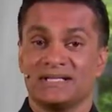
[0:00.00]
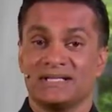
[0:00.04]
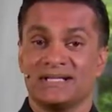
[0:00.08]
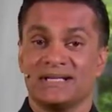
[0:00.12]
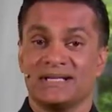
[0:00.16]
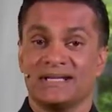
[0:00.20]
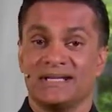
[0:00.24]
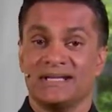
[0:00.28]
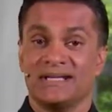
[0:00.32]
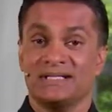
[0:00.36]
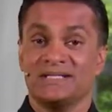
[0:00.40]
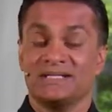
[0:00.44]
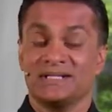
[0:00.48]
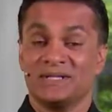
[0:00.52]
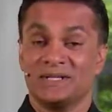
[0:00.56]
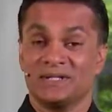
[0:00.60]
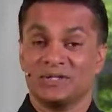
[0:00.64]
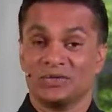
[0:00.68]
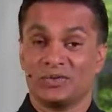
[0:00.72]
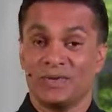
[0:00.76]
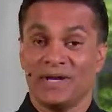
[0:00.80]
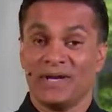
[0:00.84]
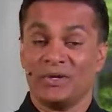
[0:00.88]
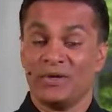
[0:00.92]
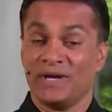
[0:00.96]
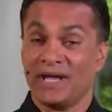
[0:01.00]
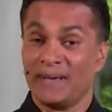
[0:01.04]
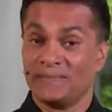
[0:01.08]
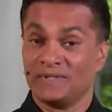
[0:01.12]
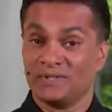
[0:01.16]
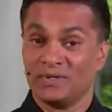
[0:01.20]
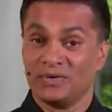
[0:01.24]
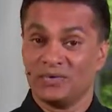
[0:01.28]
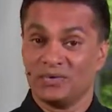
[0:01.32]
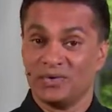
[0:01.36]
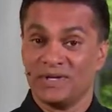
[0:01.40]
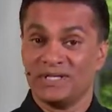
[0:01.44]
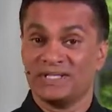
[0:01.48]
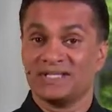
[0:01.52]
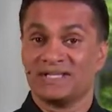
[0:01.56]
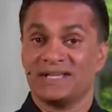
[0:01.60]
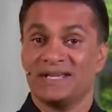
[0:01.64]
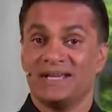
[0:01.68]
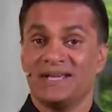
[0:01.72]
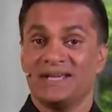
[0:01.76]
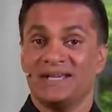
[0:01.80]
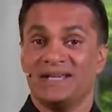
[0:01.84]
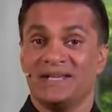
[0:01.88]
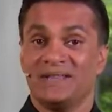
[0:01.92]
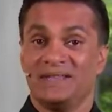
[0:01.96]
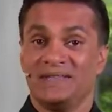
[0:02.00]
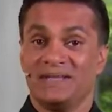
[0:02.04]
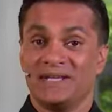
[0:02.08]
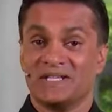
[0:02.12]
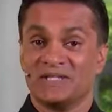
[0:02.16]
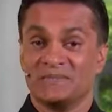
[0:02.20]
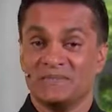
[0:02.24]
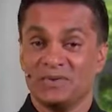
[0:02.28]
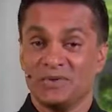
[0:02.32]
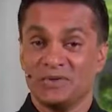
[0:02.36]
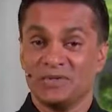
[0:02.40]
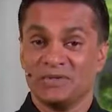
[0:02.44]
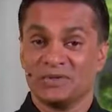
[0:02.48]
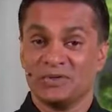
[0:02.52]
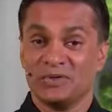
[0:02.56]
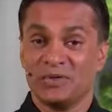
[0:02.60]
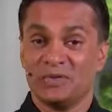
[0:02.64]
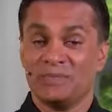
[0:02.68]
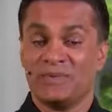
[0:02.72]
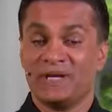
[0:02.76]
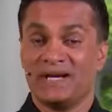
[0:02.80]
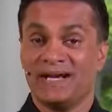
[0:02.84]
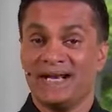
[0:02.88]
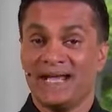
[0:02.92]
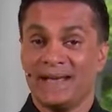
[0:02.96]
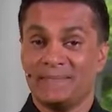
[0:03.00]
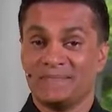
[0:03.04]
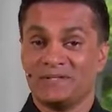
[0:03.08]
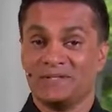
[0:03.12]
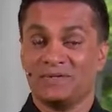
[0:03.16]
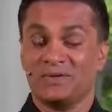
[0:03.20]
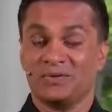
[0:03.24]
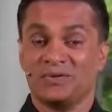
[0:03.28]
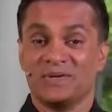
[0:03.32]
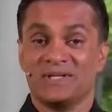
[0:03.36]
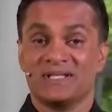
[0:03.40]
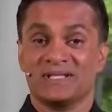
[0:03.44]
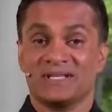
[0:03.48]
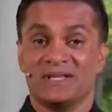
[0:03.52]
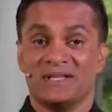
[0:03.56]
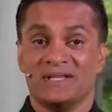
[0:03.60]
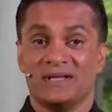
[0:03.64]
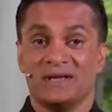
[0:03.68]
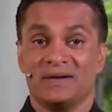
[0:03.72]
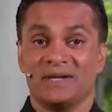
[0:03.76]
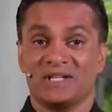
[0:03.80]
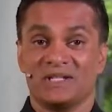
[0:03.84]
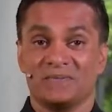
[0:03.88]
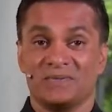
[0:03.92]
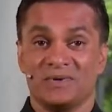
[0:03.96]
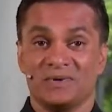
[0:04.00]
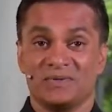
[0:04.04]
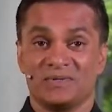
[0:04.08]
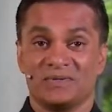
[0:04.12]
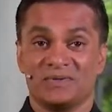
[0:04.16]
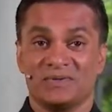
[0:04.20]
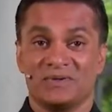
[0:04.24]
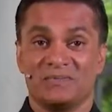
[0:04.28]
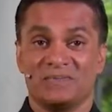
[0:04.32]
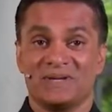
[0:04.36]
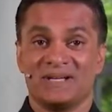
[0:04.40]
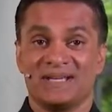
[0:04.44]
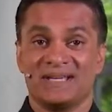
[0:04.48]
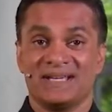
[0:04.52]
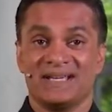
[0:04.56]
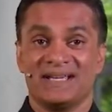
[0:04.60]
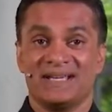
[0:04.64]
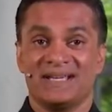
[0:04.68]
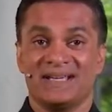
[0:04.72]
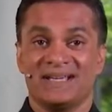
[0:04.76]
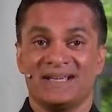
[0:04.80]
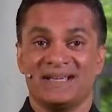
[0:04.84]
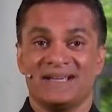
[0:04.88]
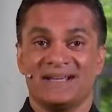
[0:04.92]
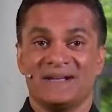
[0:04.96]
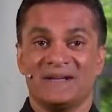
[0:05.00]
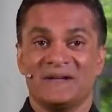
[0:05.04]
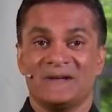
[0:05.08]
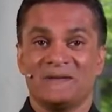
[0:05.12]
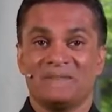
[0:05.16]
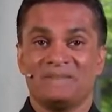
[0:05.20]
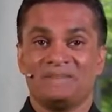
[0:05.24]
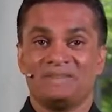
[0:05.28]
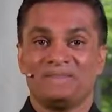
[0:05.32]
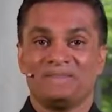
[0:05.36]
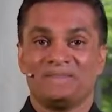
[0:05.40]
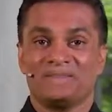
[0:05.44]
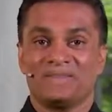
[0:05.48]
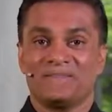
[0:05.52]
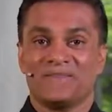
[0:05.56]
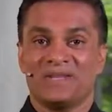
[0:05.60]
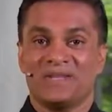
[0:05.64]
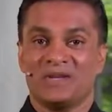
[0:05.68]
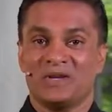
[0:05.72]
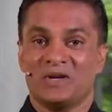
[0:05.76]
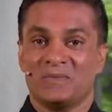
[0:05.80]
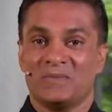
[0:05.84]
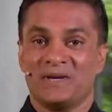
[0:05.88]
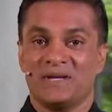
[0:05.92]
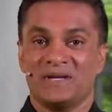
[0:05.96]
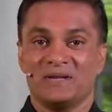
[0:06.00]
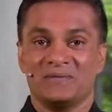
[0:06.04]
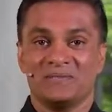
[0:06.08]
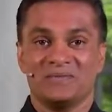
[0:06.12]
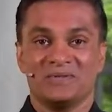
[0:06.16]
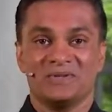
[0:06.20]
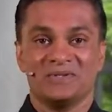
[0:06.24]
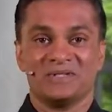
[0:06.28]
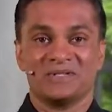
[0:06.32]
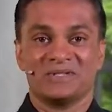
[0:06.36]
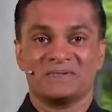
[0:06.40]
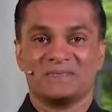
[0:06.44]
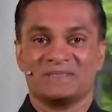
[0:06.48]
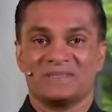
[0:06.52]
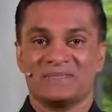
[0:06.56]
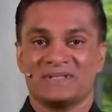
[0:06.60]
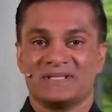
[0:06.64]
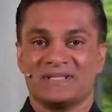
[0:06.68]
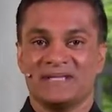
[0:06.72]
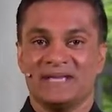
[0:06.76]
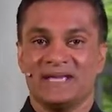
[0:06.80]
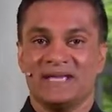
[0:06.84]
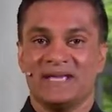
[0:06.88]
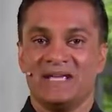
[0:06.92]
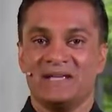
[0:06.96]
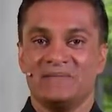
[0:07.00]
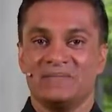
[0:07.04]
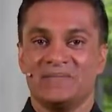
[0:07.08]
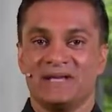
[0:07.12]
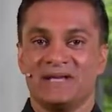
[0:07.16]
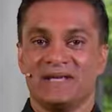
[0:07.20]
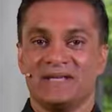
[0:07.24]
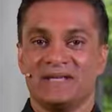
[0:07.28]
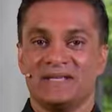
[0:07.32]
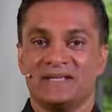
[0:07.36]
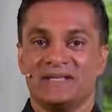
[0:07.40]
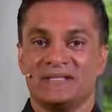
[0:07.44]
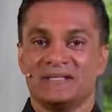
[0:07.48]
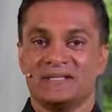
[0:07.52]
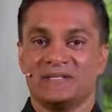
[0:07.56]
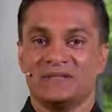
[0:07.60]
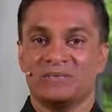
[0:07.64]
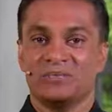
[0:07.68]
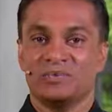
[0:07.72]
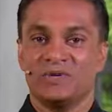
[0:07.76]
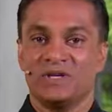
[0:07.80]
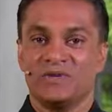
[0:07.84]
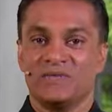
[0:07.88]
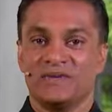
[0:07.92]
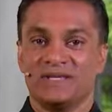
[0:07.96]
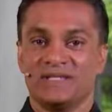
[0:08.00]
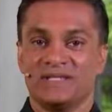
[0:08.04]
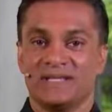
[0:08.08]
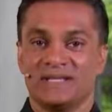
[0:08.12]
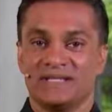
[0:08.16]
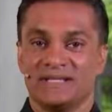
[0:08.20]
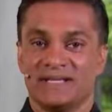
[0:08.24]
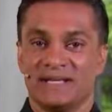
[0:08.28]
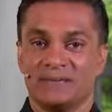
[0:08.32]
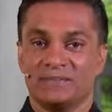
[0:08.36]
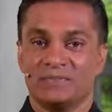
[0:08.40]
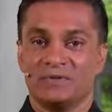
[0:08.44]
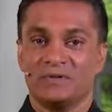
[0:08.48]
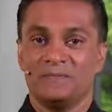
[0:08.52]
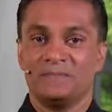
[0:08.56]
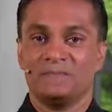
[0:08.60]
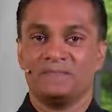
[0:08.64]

incidence rate or absolute risk in the exposed group and absolute risk in the unexposed group. Here are my numbers, same as the previous example.